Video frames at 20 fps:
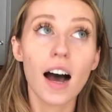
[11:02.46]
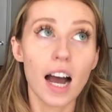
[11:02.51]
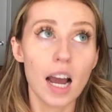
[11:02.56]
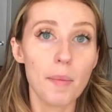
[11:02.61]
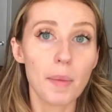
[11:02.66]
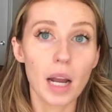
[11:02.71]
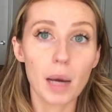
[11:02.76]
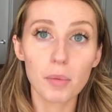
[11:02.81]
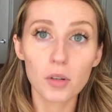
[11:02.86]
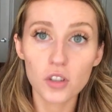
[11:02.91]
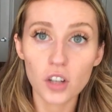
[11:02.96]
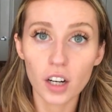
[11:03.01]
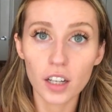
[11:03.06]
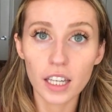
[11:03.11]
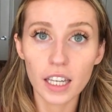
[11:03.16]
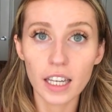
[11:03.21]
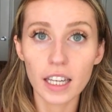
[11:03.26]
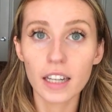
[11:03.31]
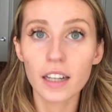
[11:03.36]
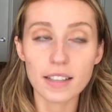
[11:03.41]
I'm an Apple
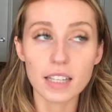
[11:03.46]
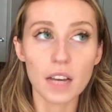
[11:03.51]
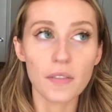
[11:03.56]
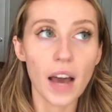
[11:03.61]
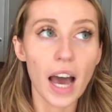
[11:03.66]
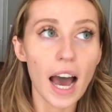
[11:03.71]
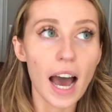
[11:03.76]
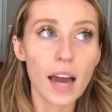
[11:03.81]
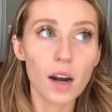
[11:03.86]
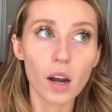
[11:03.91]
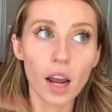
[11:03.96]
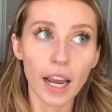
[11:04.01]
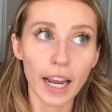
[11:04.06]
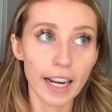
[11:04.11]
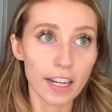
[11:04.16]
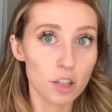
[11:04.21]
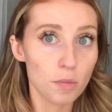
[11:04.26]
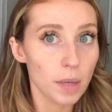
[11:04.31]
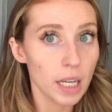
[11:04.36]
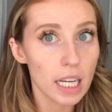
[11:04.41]
junkie. I've had
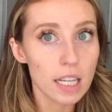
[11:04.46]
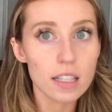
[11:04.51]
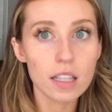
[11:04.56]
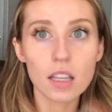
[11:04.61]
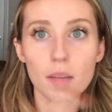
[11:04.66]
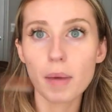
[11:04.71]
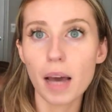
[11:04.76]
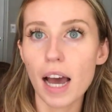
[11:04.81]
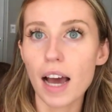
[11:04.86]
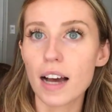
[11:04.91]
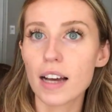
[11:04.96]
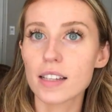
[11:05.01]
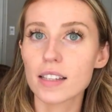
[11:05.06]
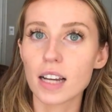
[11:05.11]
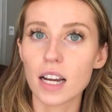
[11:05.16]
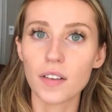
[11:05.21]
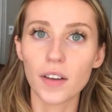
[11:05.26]
HPs in the past.